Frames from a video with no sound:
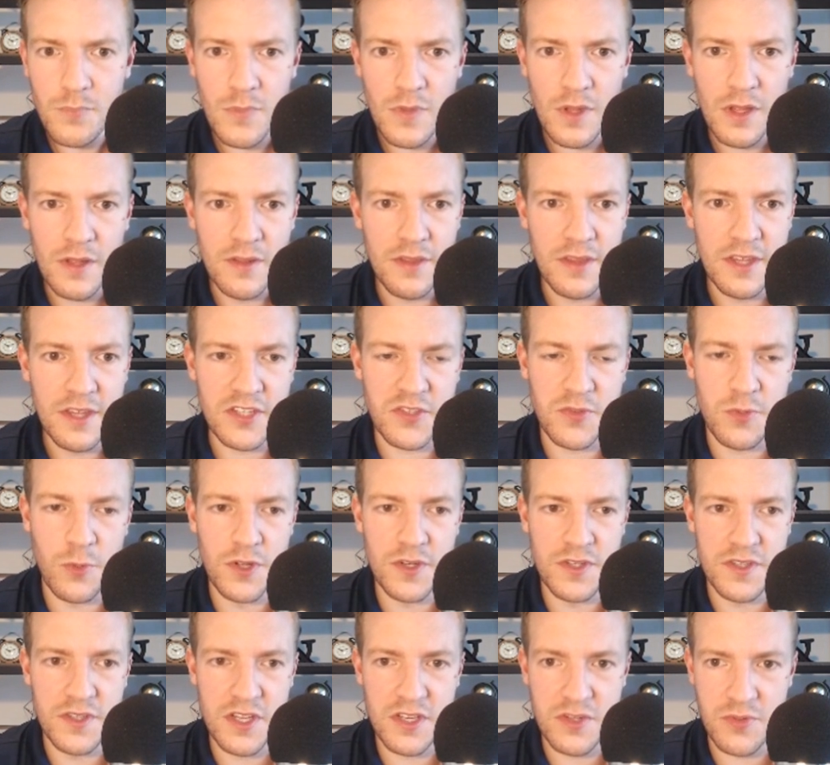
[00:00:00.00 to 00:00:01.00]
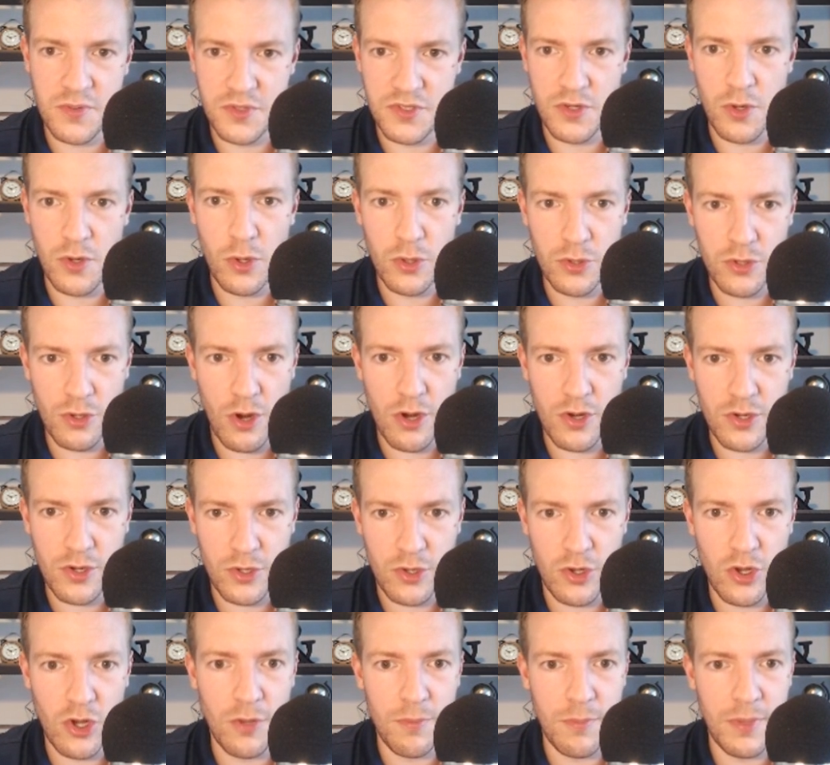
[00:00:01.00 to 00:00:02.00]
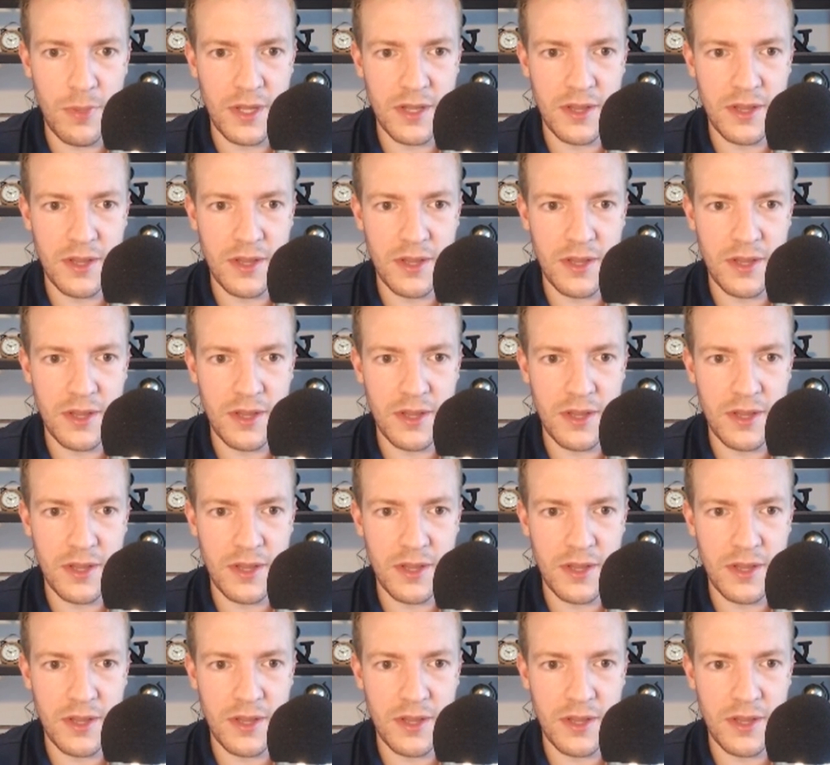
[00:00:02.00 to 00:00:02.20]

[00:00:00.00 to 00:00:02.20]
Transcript: this was this was an older article, but the